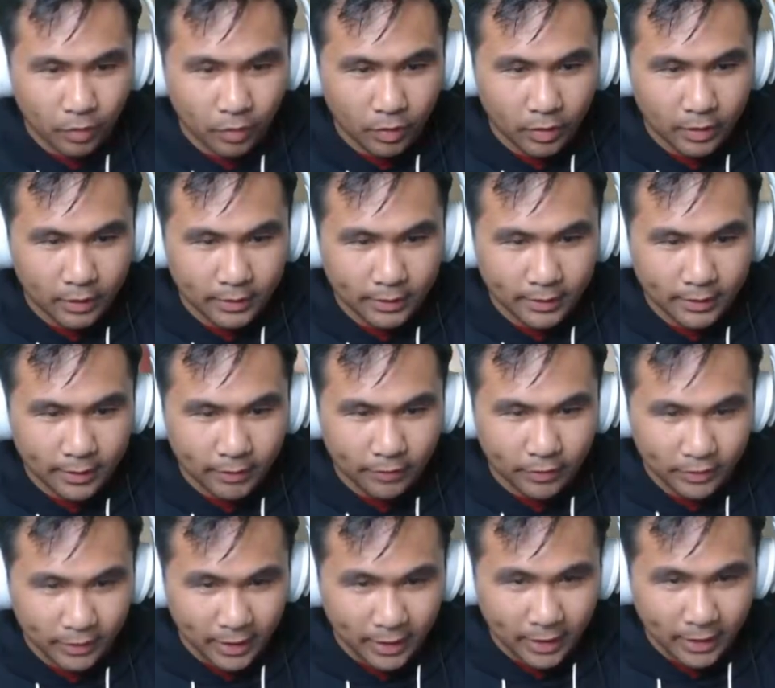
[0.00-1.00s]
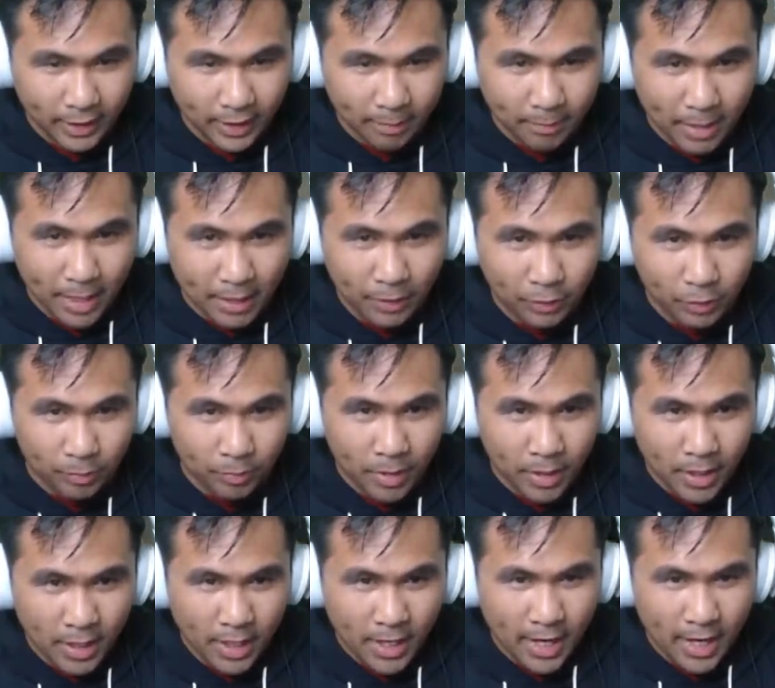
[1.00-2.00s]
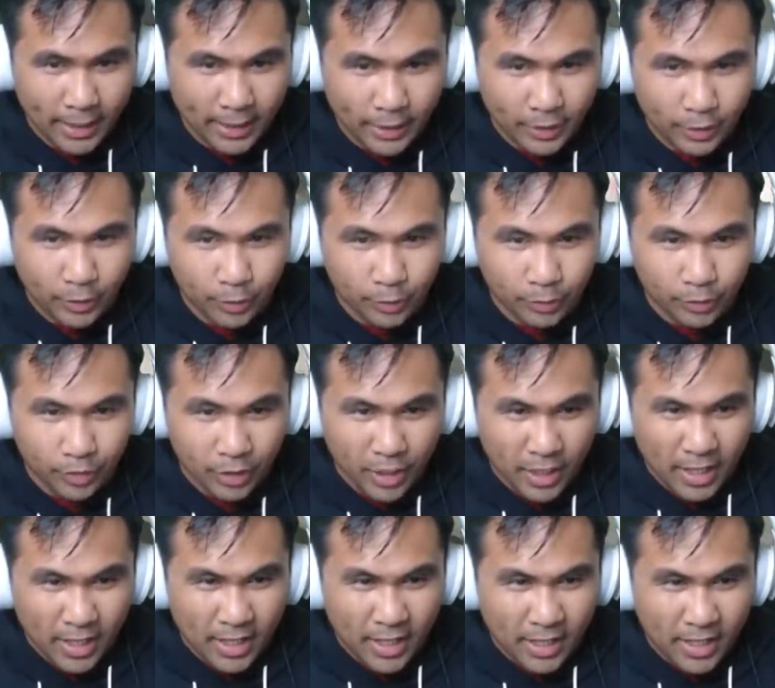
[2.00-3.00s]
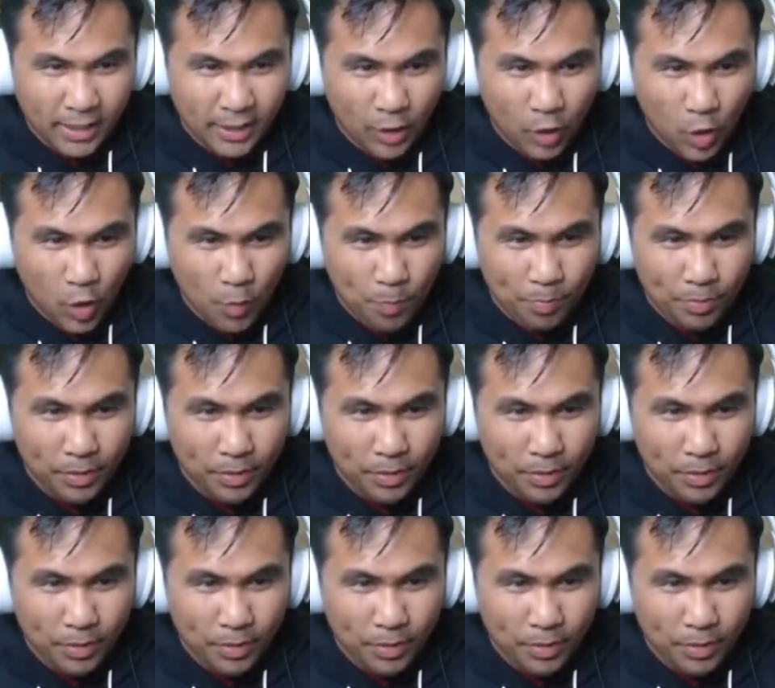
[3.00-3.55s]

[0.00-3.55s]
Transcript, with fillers: Let's see if there's anything in the bathroom I can use. Nope.